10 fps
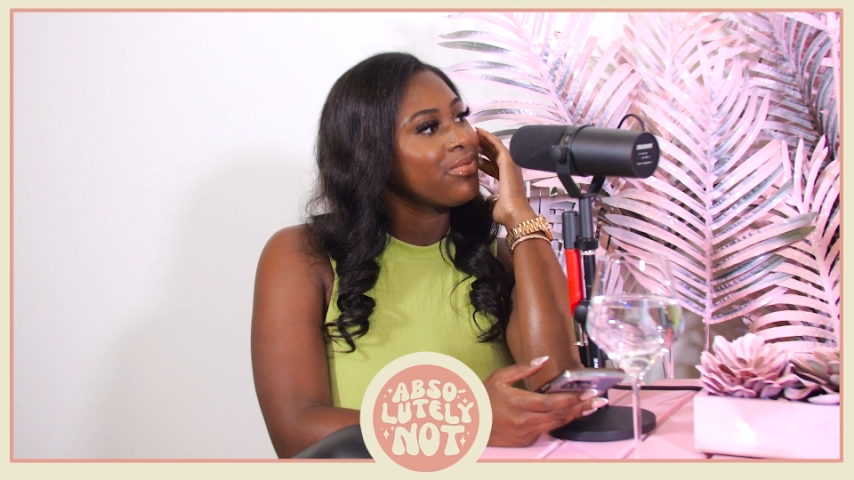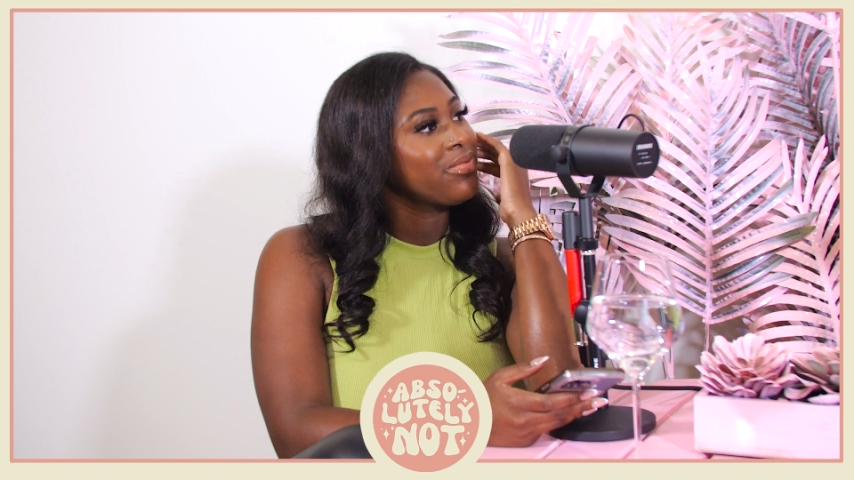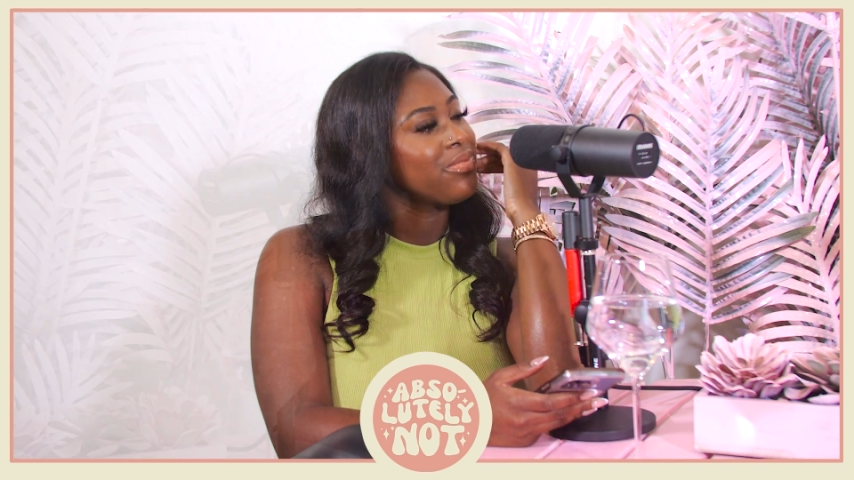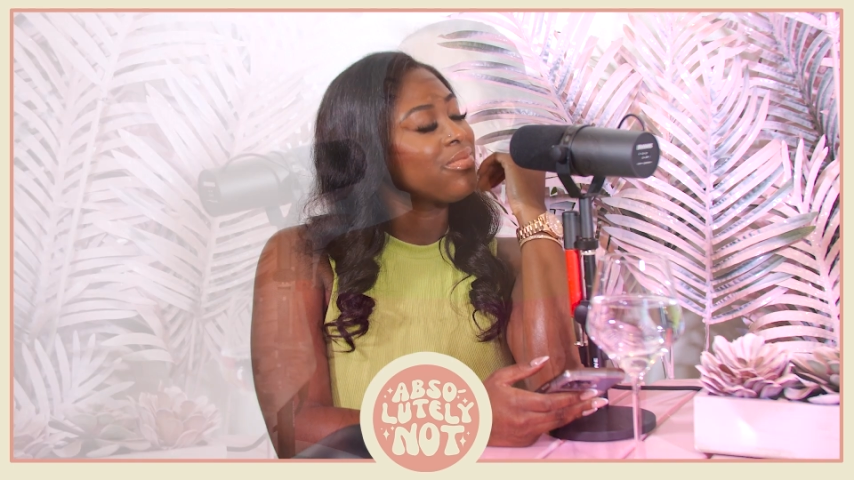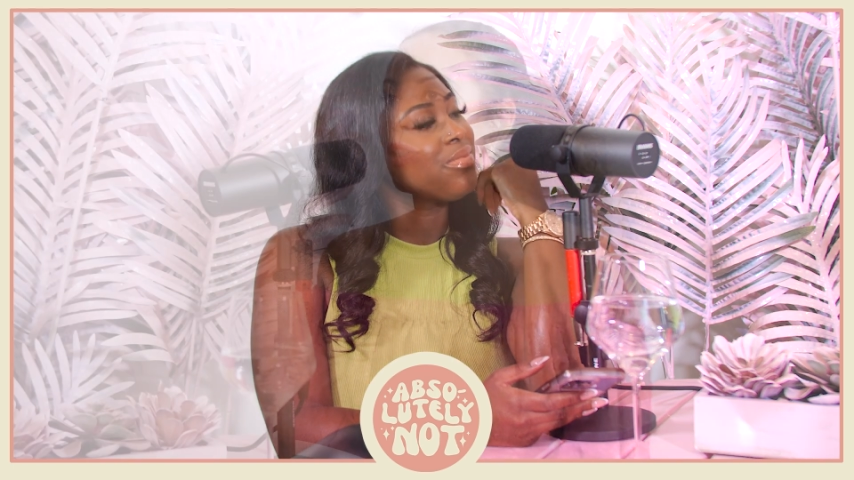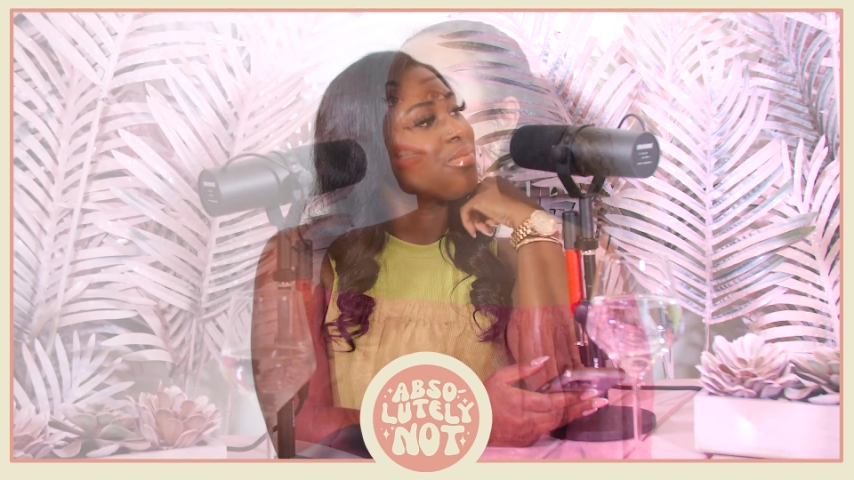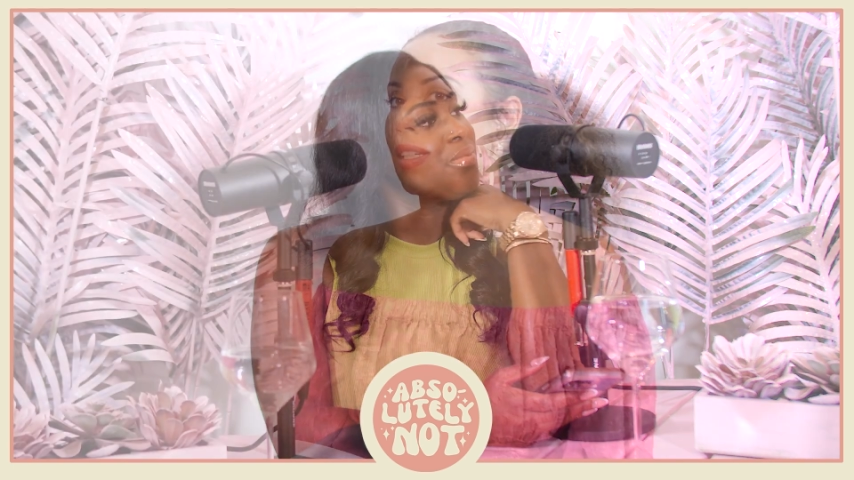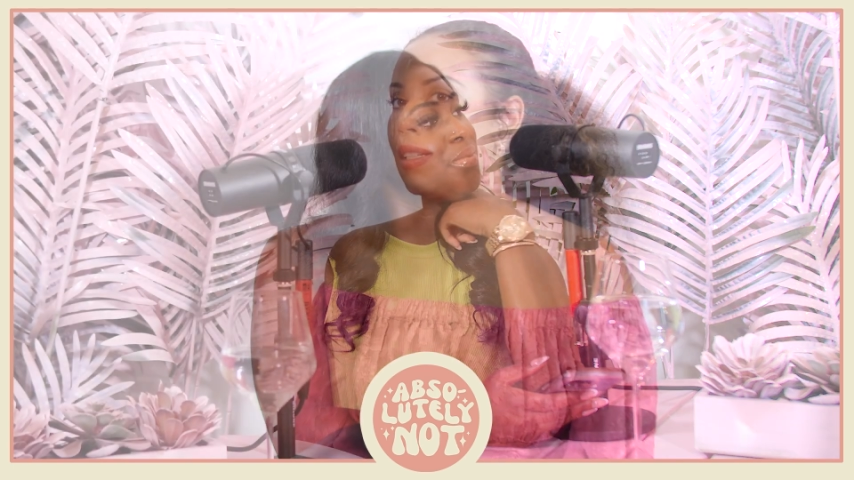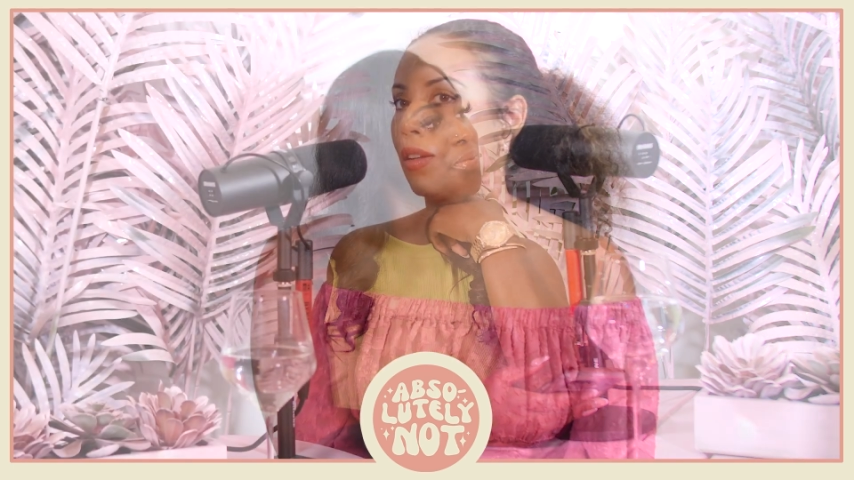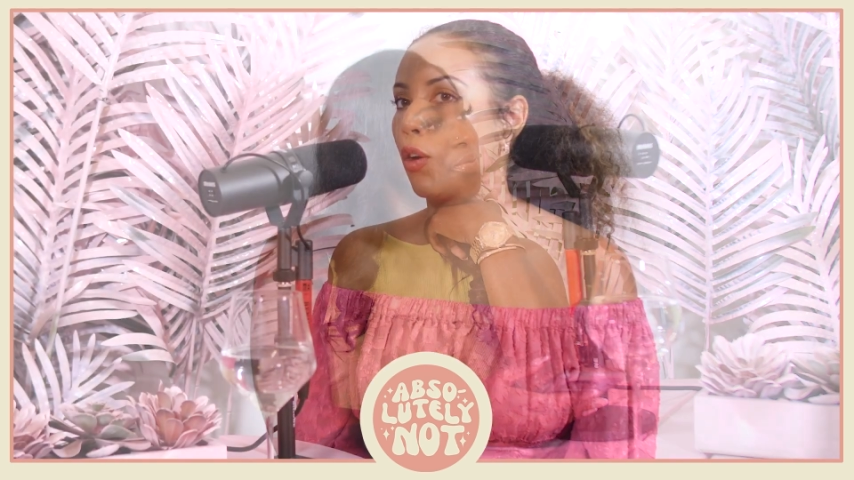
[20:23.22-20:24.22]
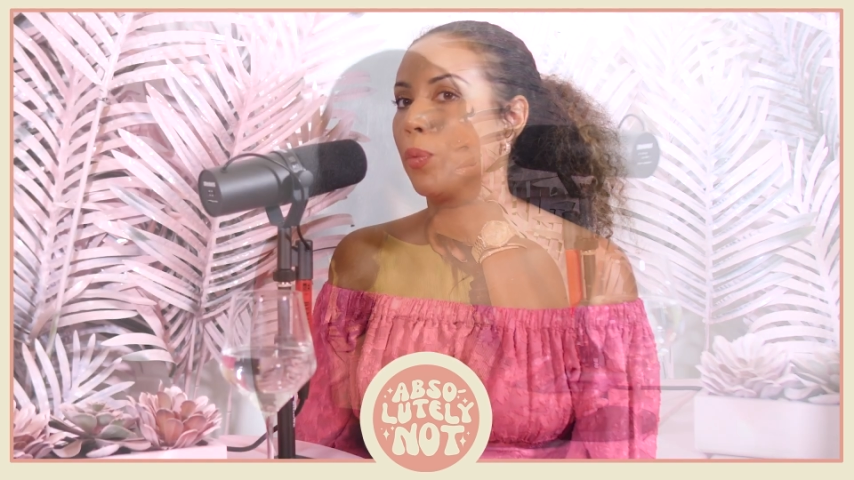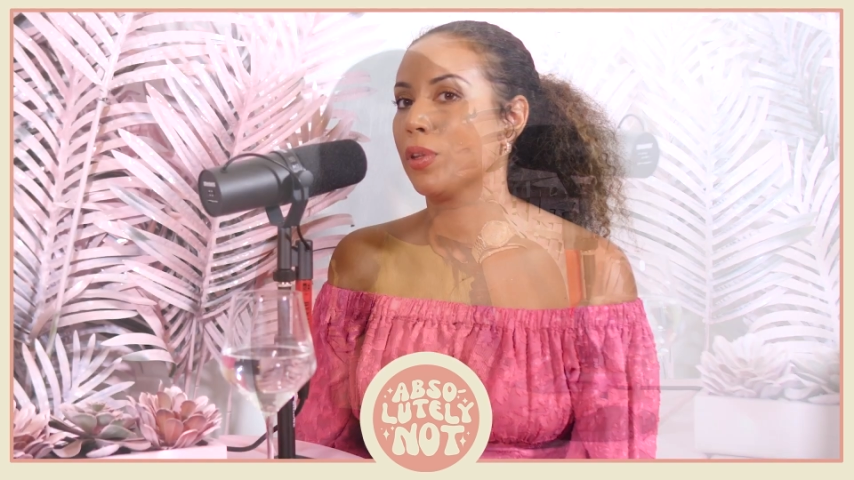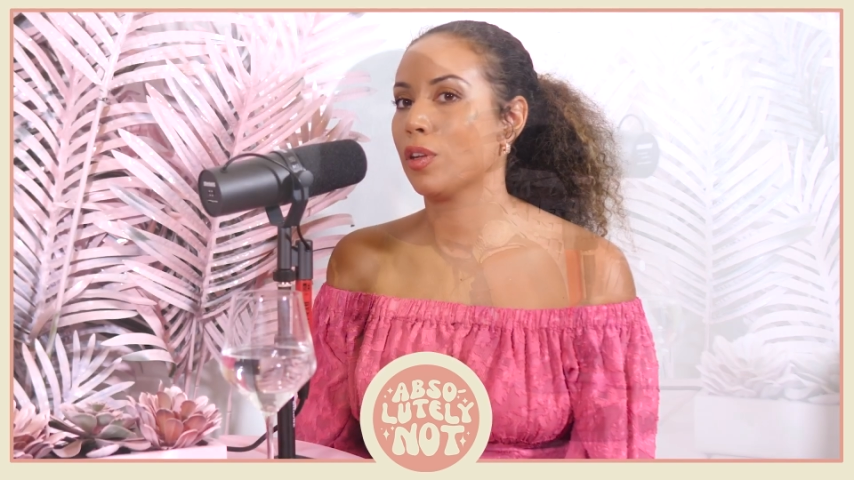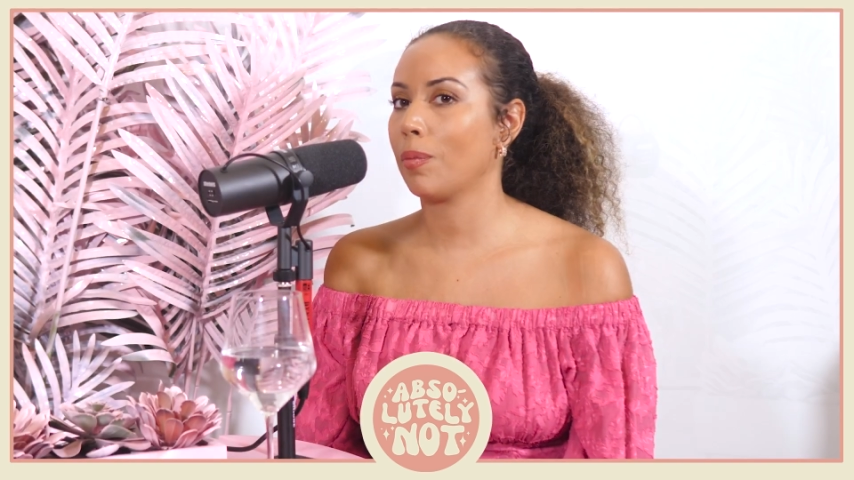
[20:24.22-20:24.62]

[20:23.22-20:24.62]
everyone just needs to open their